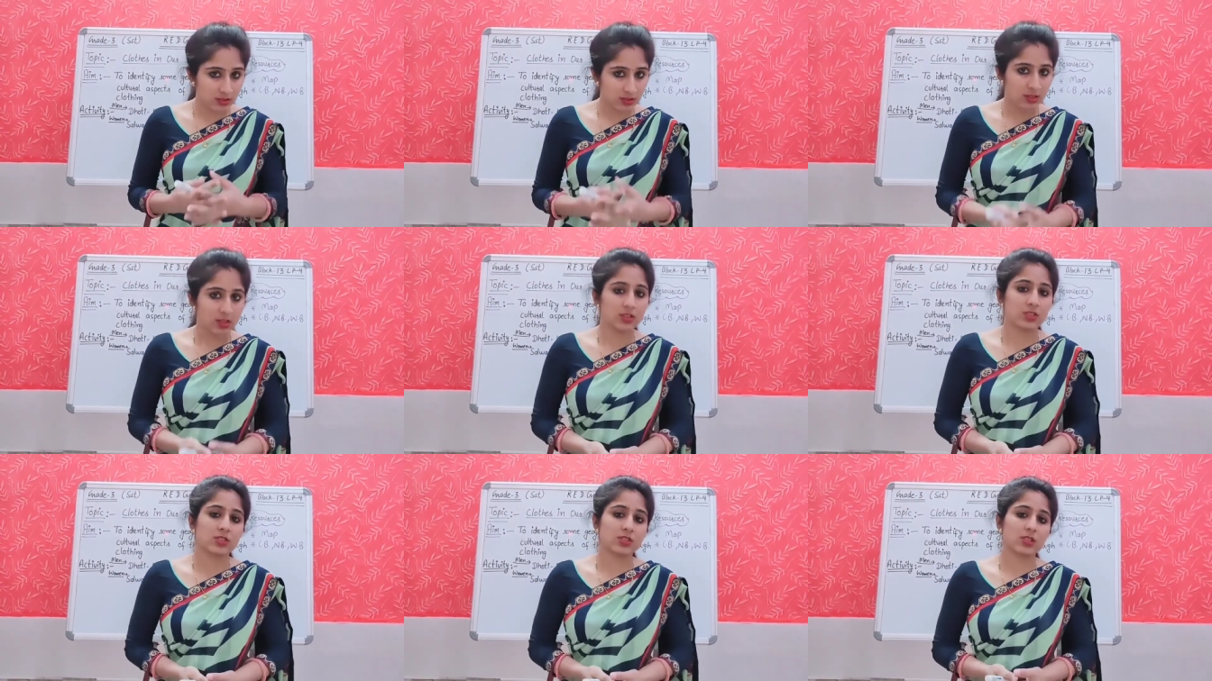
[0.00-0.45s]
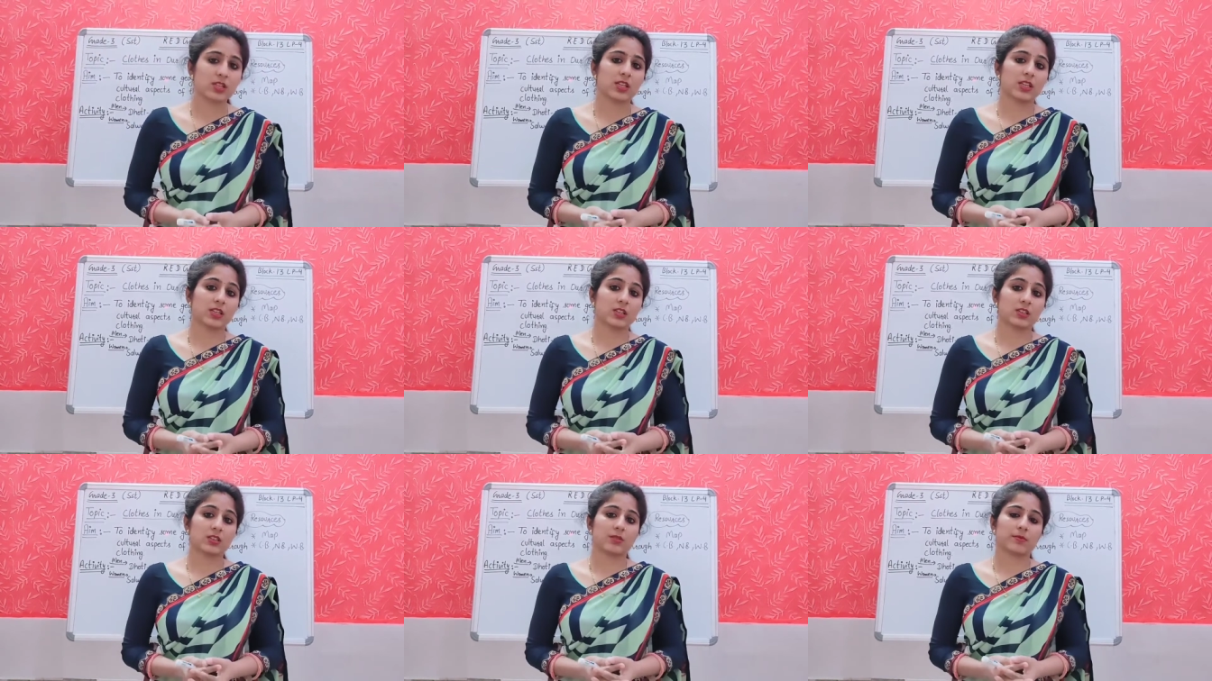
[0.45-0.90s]

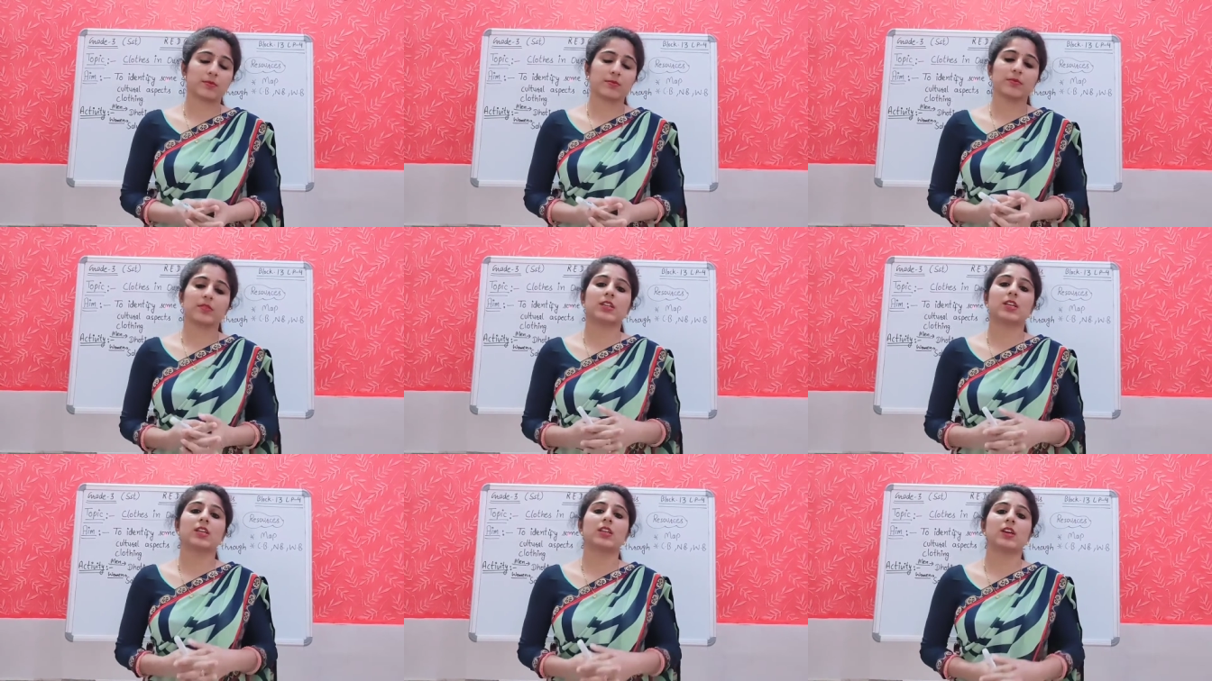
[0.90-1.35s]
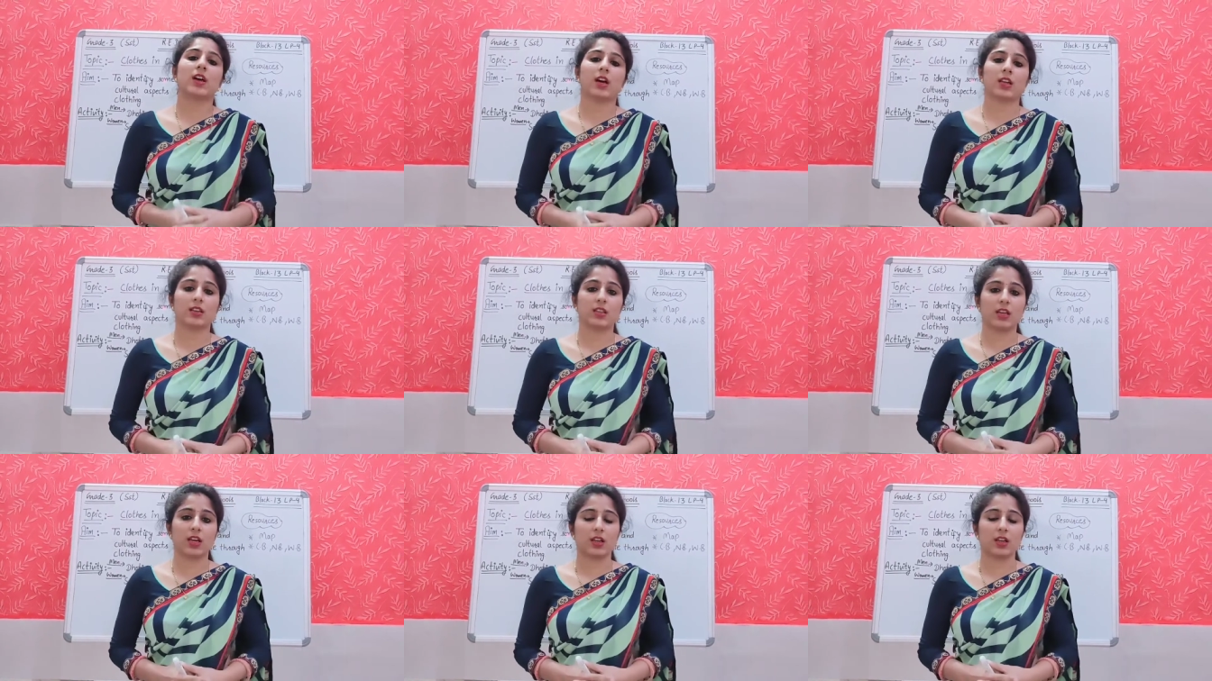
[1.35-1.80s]
state, in
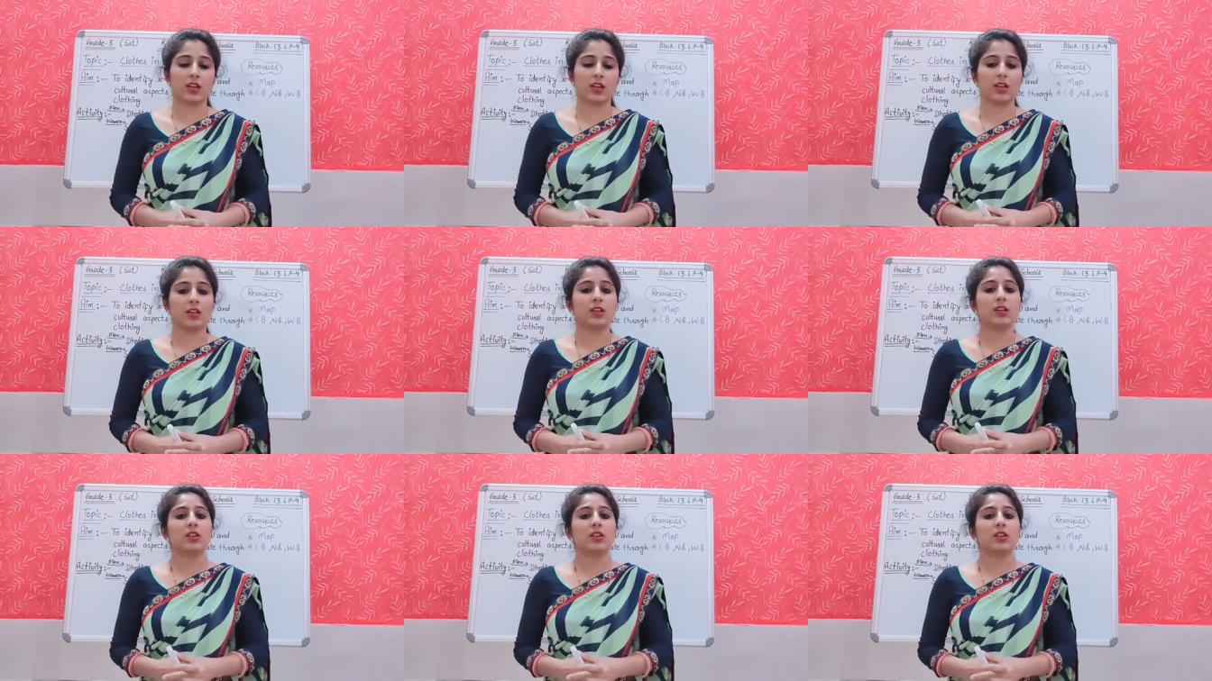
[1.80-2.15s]
Haryana.